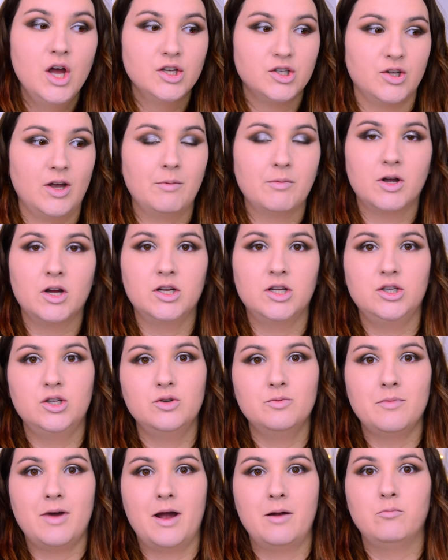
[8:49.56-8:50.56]
So I'm gonna
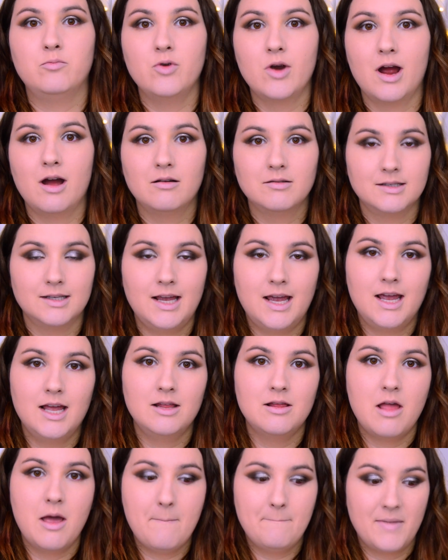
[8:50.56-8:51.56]
do my brows
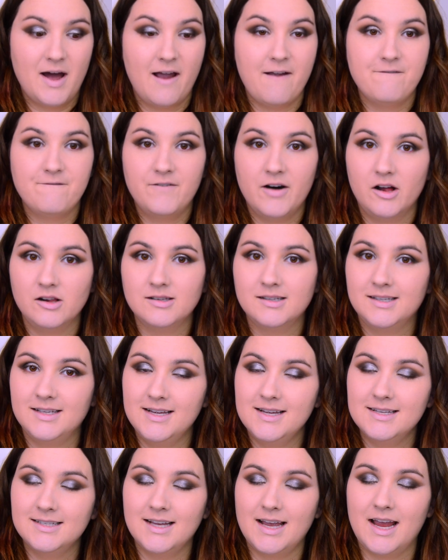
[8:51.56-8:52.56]
and my
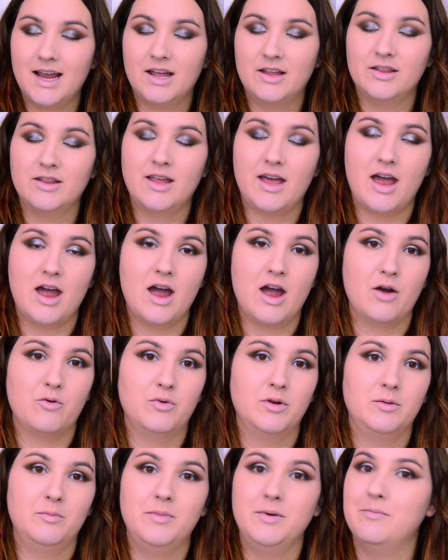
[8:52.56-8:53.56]
falsies, and I
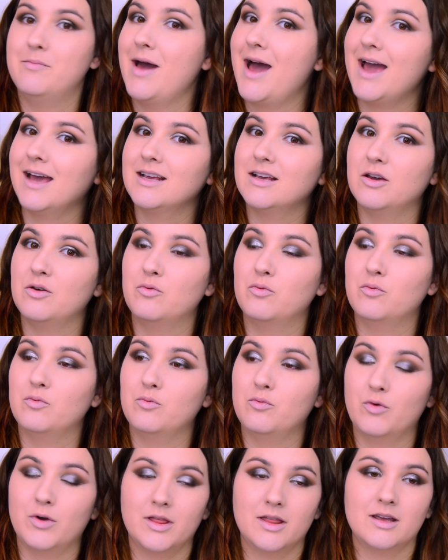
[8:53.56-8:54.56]
will be back
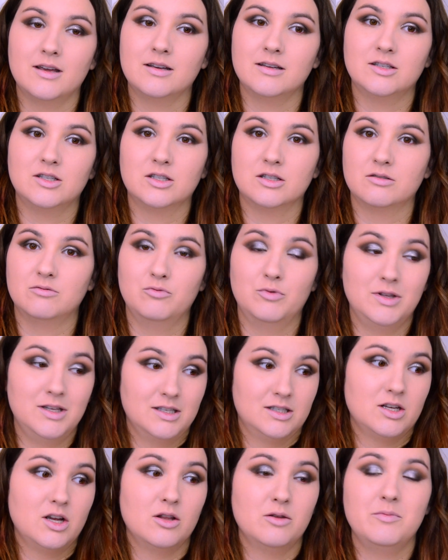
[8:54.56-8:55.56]
when
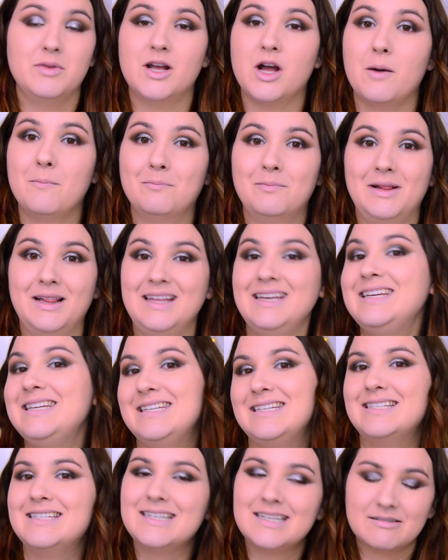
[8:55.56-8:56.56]
it's gonna be
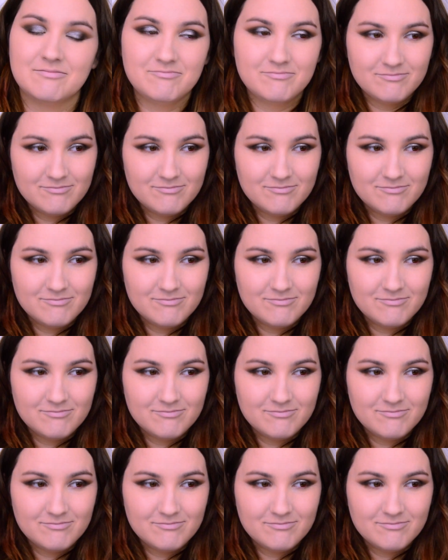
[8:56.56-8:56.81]
complete.